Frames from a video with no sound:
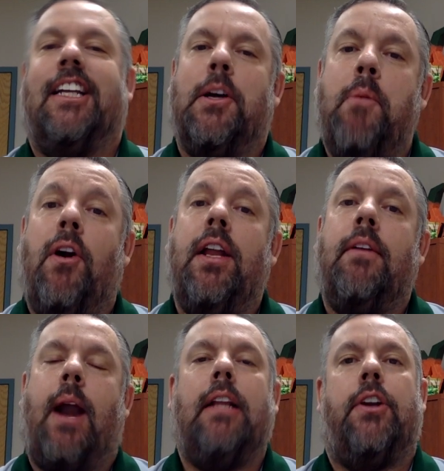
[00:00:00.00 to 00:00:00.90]
Good
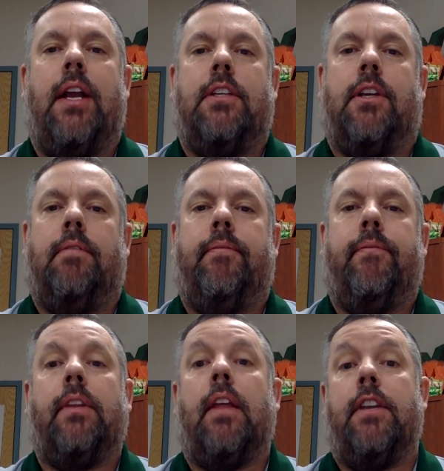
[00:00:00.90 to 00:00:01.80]
morning, Rattler Nation.
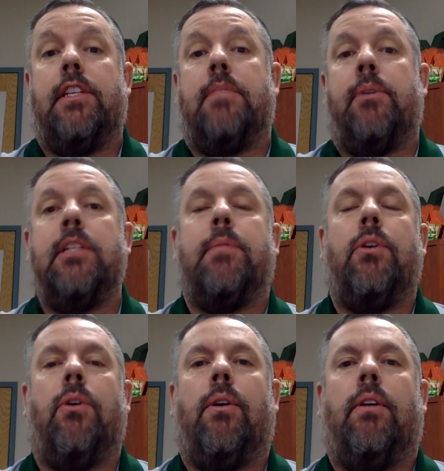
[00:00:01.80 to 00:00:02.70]
This is Principal
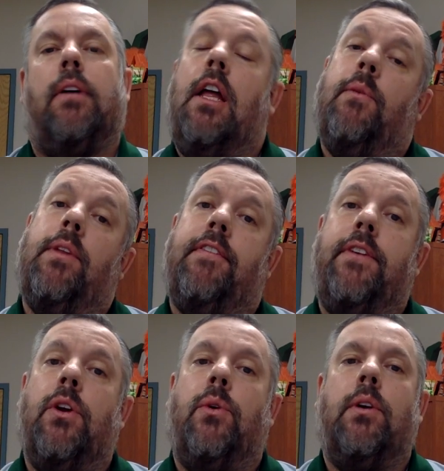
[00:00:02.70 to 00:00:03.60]
Cole with a
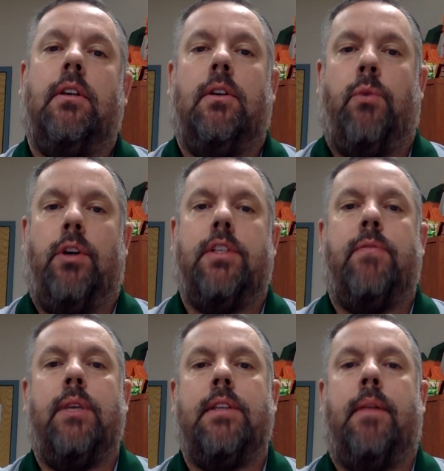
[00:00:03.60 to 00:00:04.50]
few words of
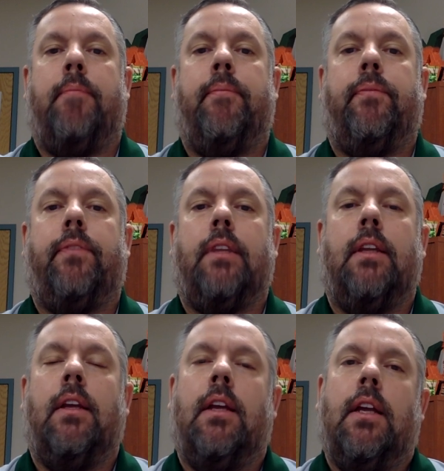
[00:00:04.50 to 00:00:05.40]
wisdom.
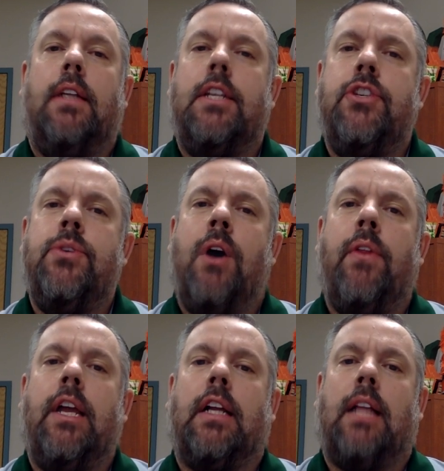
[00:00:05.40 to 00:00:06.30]
Did you know
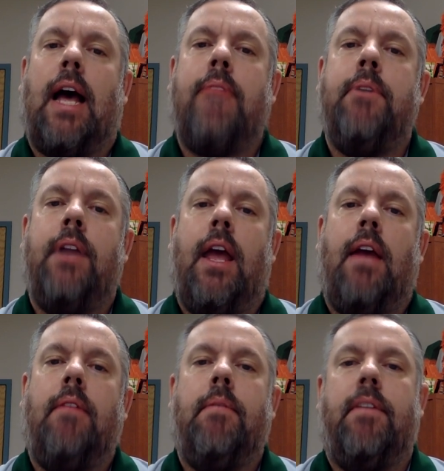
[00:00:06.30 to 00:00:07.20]
that Claude
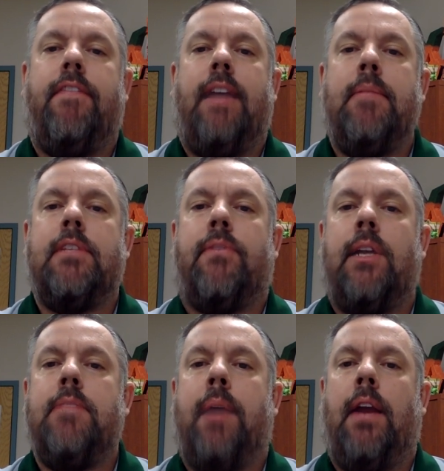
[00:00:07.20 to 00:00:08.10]
Monet, the famous
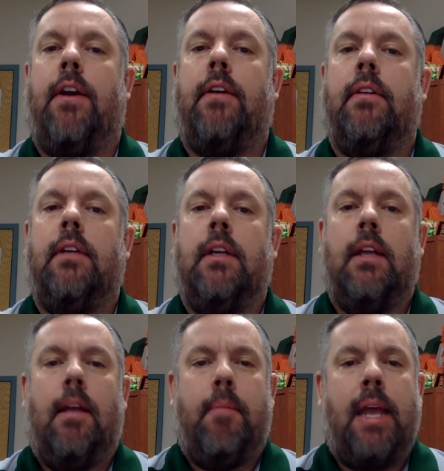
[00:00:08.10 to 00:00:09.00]
French painter,
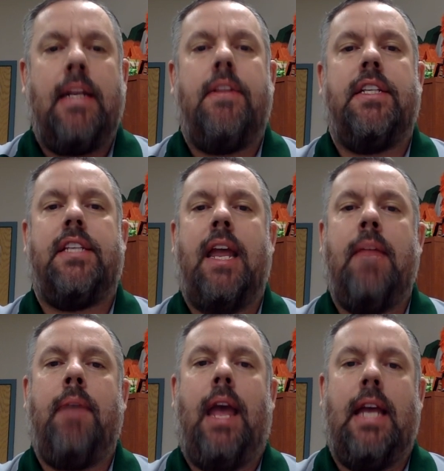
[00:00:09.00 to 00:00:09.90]
painted the
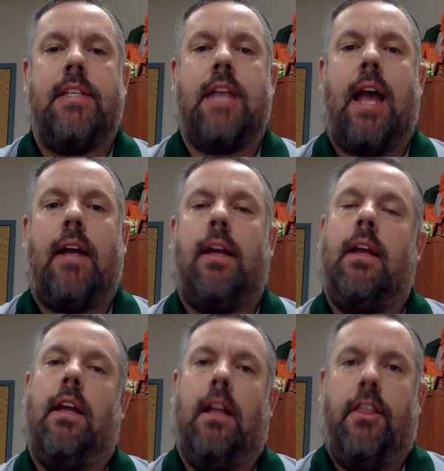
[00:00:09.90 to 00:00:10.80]
same haystack
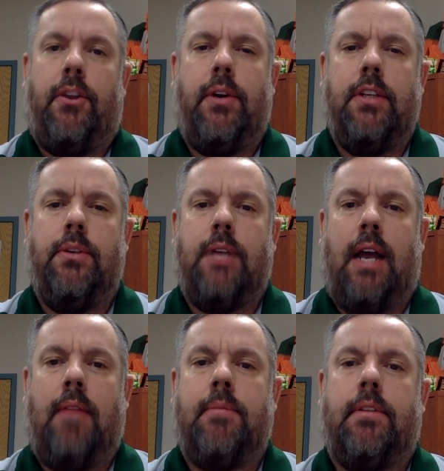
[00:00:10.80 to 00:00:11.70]
32
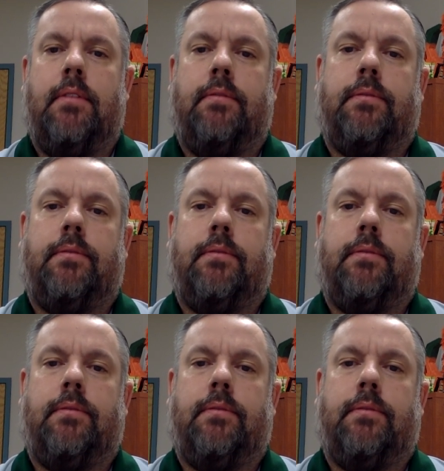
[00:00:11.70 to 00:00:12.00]
times?